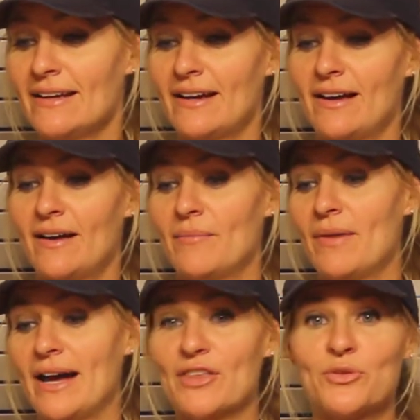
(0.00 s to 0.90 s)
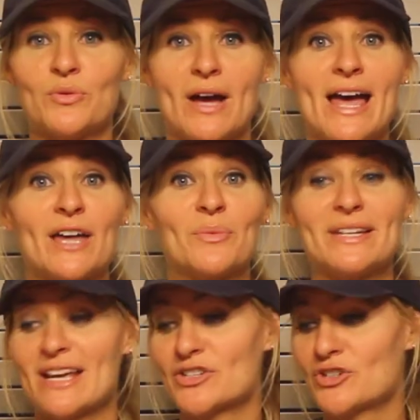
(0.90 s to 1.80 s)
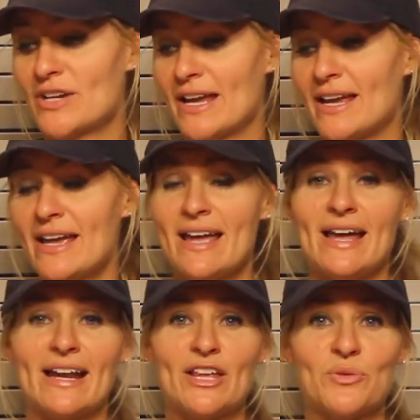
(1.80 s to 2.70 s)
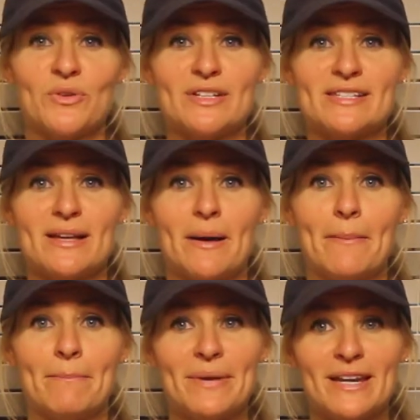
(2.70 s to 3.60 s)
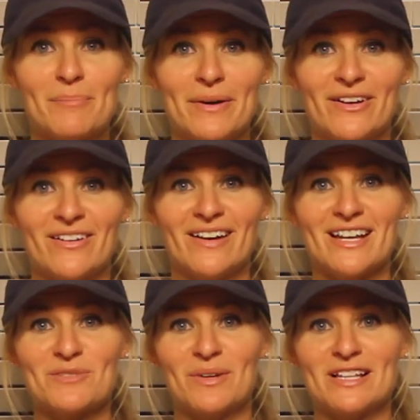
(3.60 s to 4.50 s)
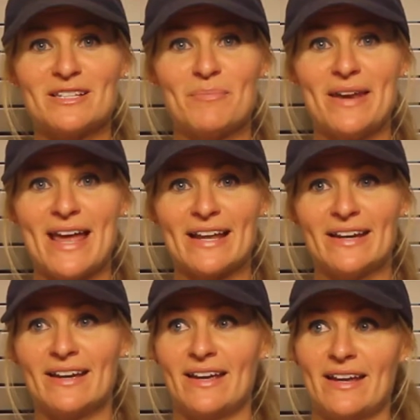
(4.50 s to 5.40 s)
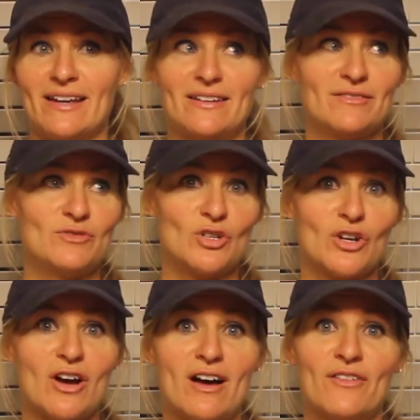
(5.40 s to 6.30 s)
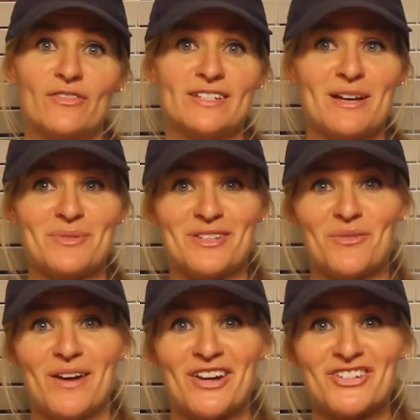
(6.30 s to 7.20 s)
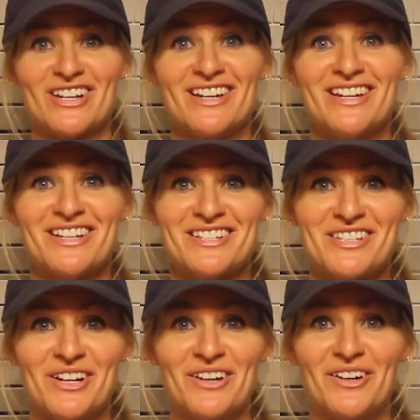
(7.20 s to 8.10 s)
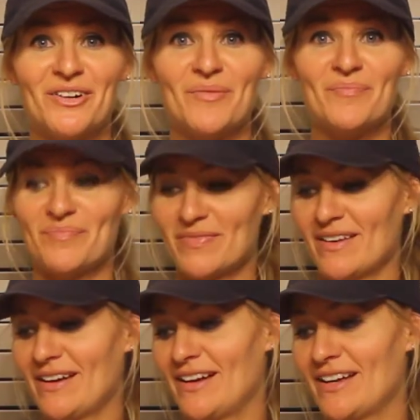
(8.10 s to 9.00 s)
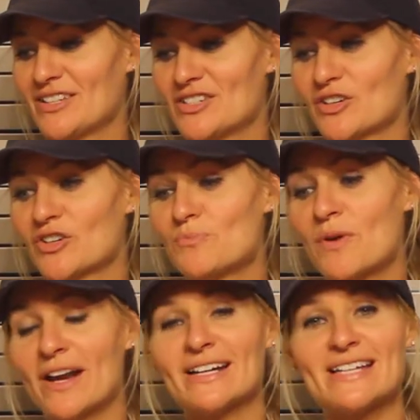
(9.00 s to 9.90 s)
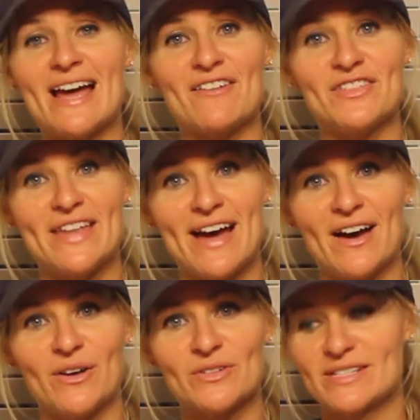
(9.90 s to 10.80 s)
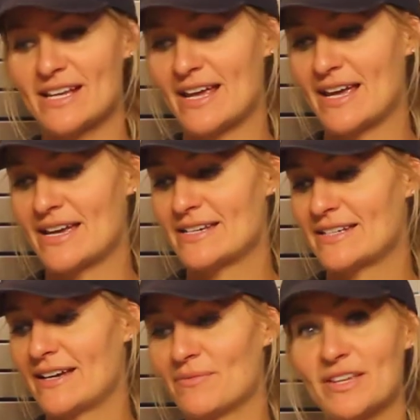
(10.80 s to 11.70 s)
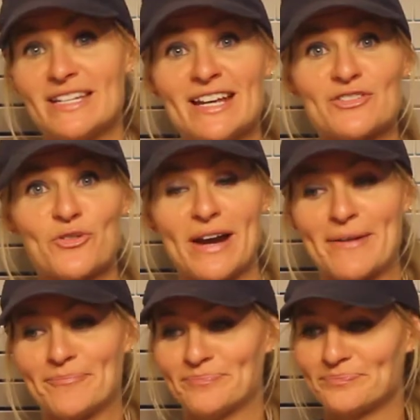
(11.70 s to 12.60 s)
I had one yesterday, and I threw in some peanut butter as well as a banana and took off because I was in a rush. So it's a good product to have in the house, and they taste great.